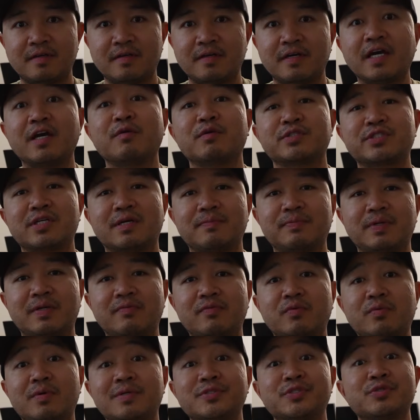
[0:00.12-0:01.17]
Hey, what's up
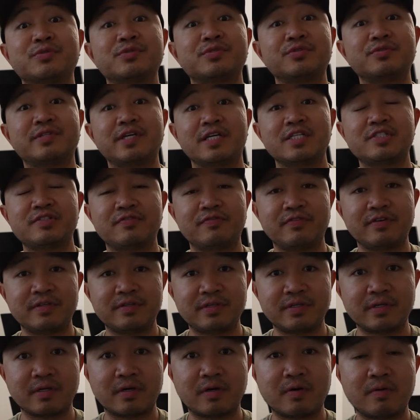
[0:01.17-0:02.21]
everyone? So in today's
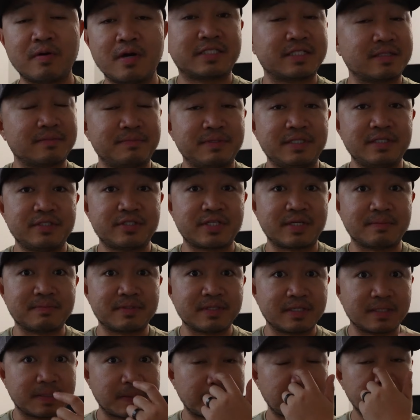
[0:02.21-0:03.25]
video, it's gonna be
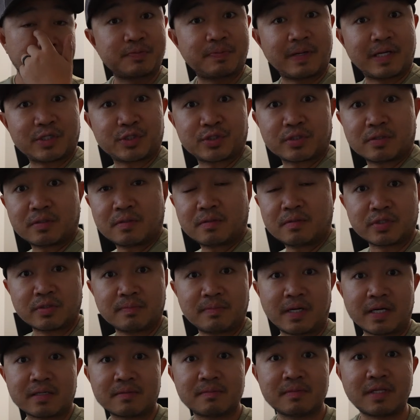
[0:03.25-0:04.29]
something special. So
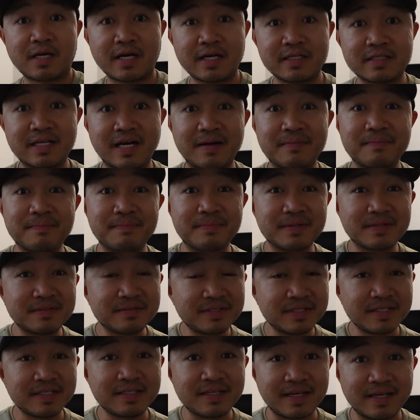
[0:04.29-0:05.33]
bottom line, I'm
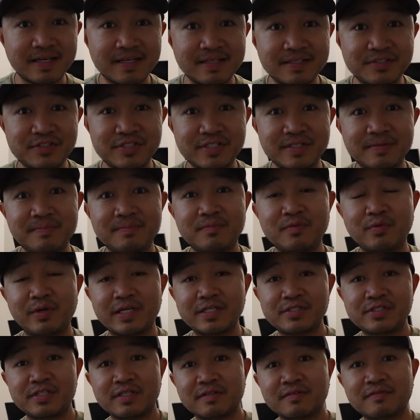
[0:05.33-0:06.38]
building a sim
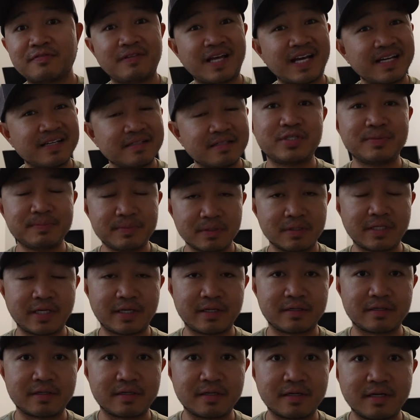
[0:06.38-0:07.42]
racing flight
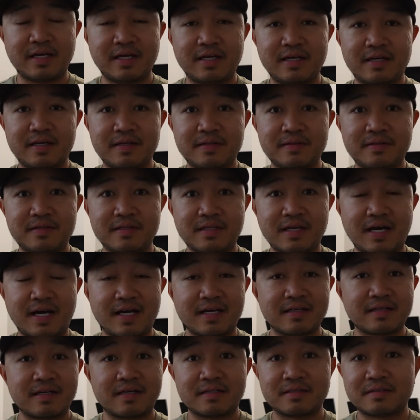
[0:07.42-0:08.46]
simulator and
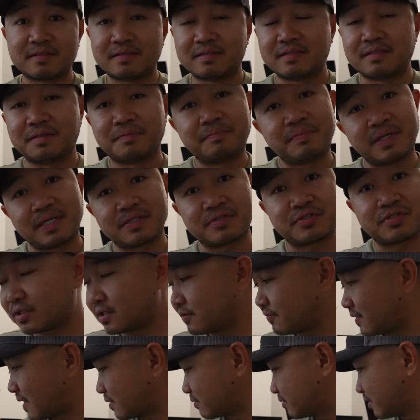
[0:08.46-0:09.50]
I got the best
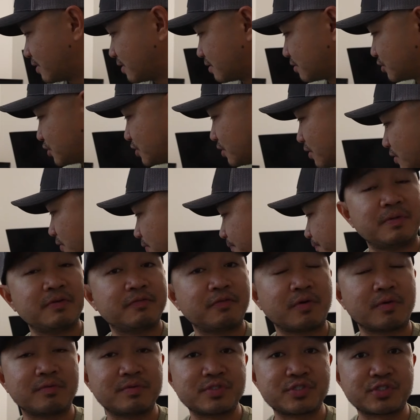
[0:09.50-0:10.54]
stuff out there. So
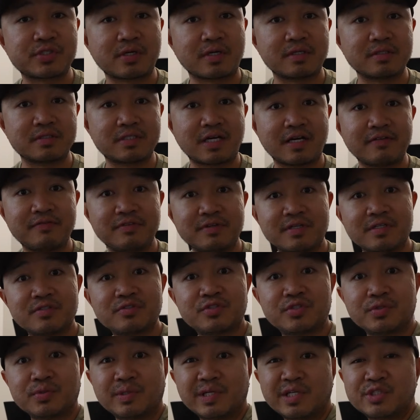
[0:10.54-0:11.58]
before we start diving
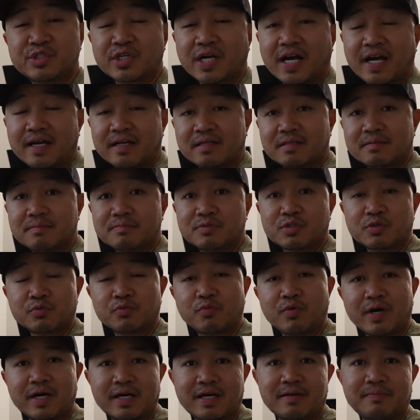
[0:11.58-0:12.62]
into each items and
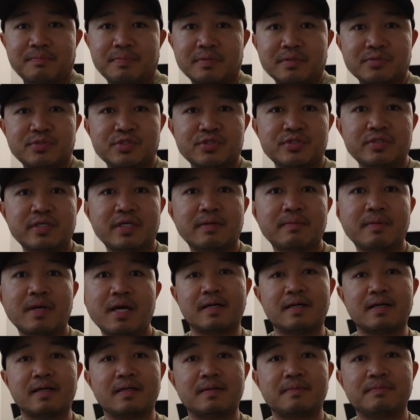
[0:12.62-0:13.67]
why I purchased them,
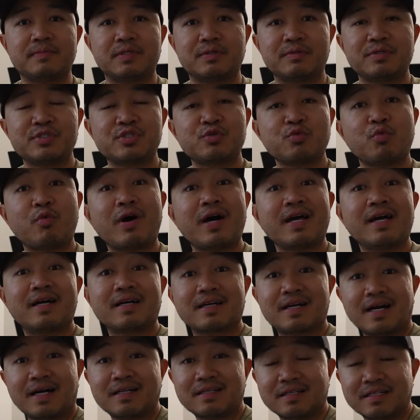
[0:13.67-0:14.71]
the reason why I
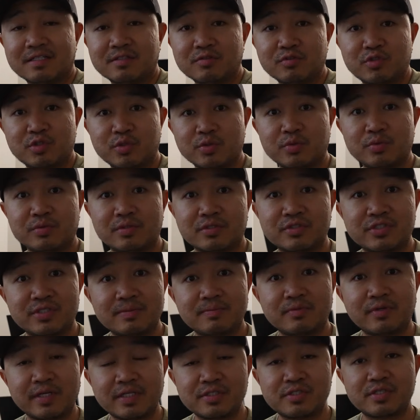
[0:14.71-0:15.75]
got into the sim
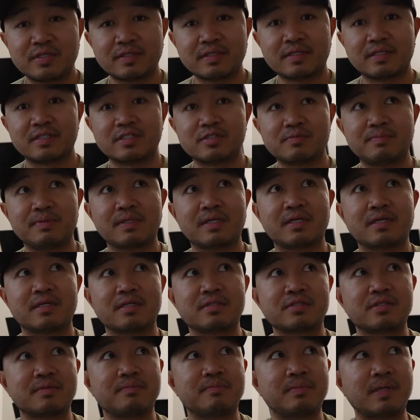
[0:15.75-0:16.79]
racing is
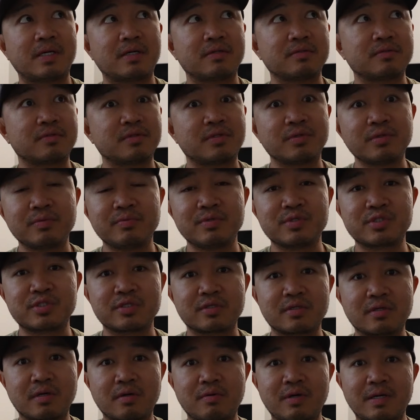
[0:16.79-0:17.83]
because about 3 weeks
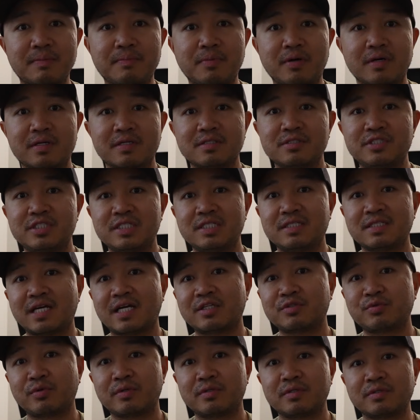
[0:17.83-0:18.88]
ago, I bought a
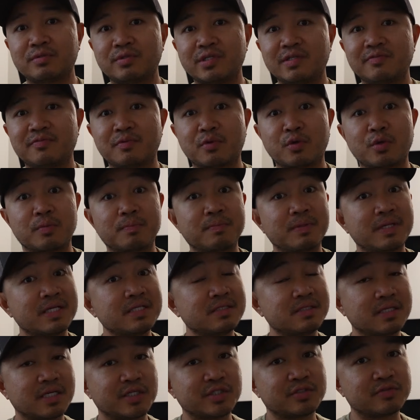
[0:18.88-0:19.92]
G923 for
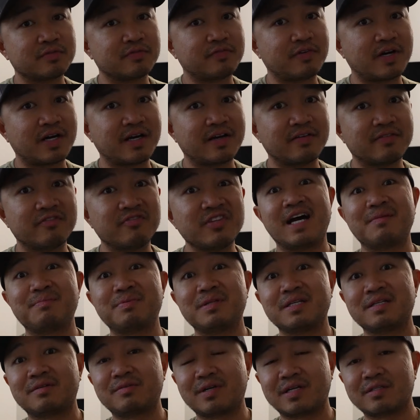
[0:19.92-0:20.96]
PlayStation 5. I
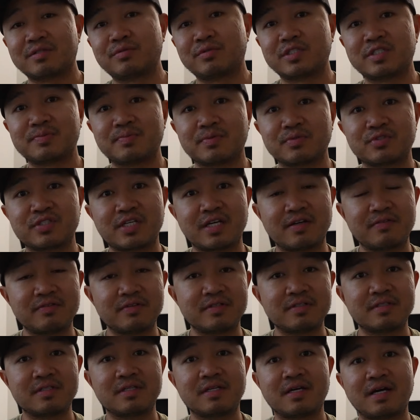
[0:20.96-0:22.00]
played Gran Turismo
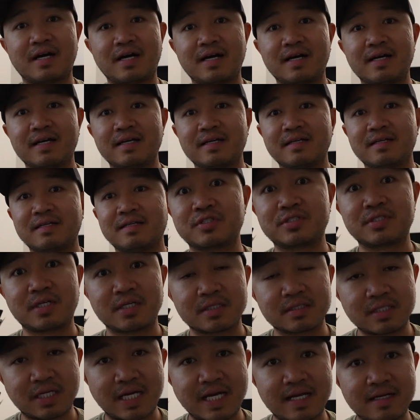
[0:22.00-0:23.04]
7. I
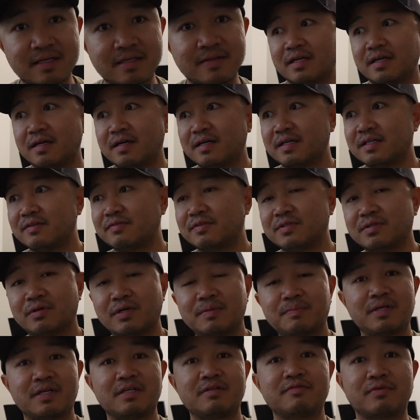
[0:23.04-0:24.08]
sucked at it, even though I
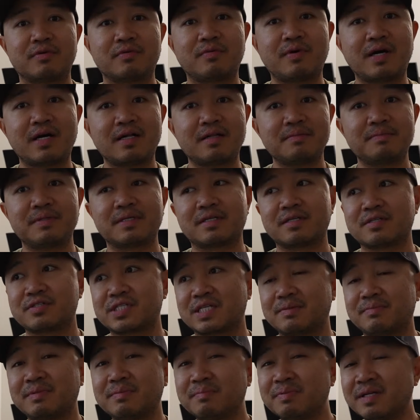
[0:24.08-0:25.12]
played for a while because
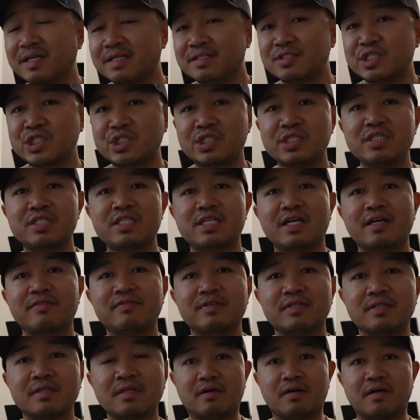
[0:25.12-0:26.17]
I've been playing
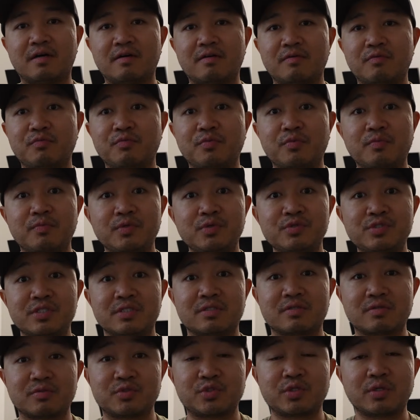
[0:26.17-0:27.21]
GT7 using the
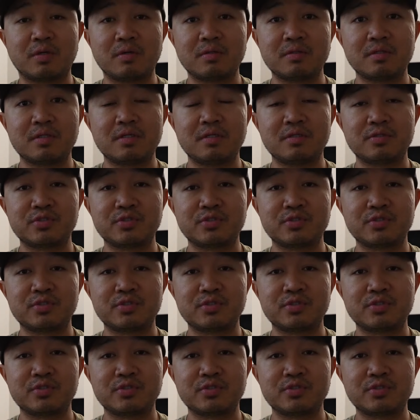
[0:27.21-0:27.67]
controller.